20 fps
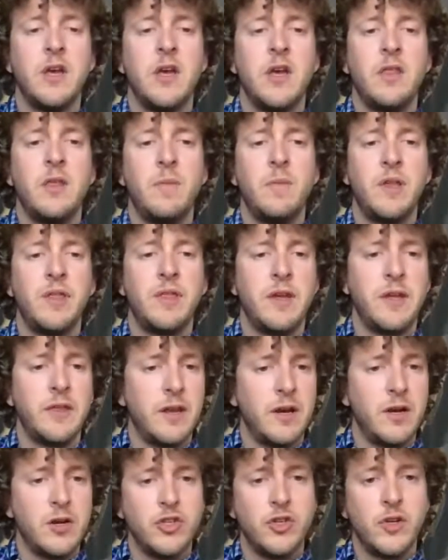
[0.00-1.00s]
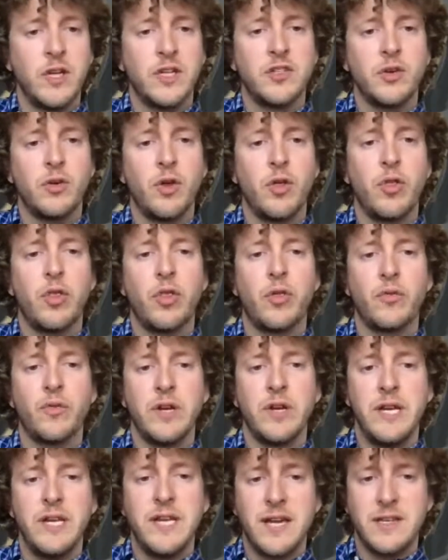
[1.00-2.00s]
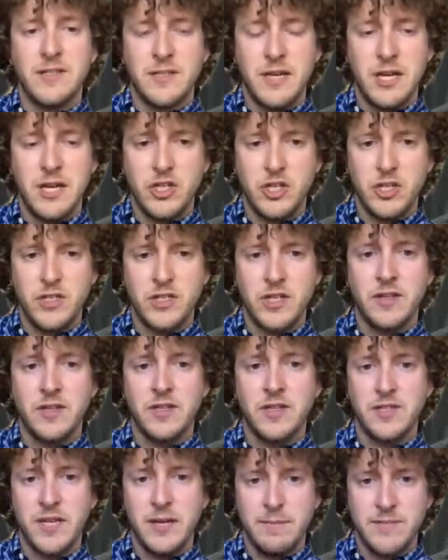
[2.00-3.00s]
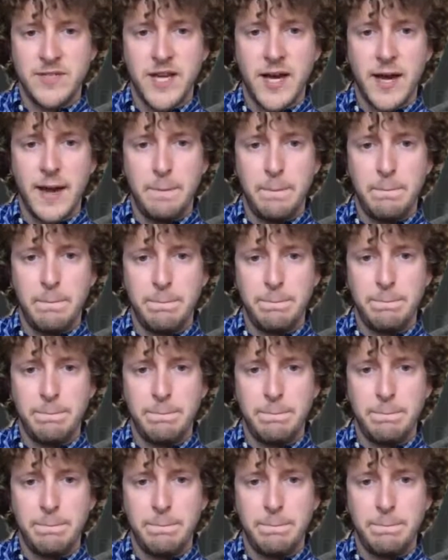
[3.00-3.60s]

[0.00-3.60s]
the big thing there is you get to go to 3 destinations at the same time.